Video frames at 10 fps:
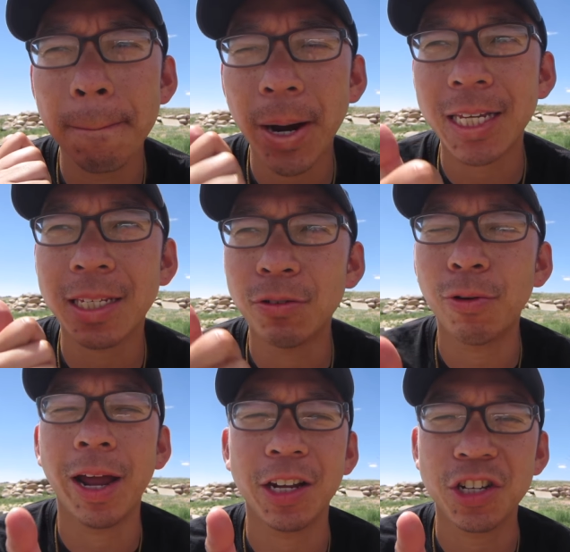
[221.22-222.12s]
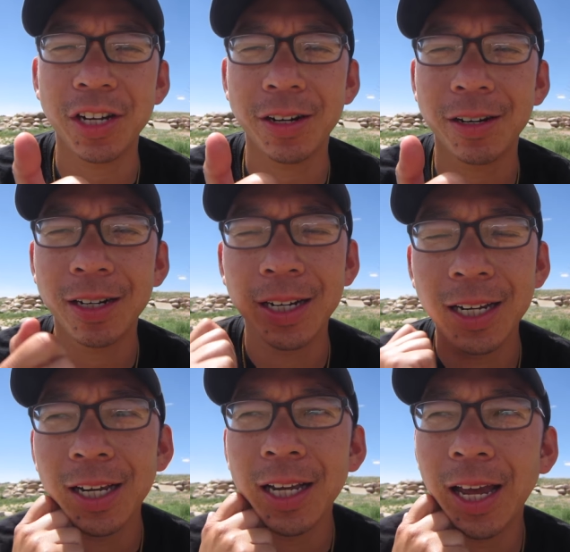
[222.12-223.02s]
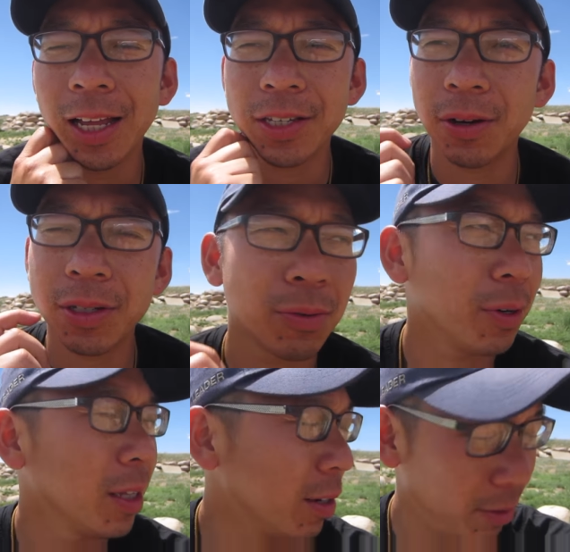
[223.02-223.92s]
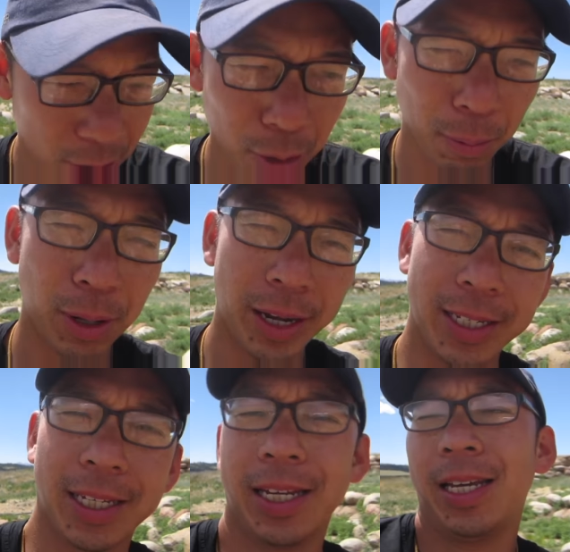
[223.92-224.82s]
Bison Ranch here, and so it's a really cool place.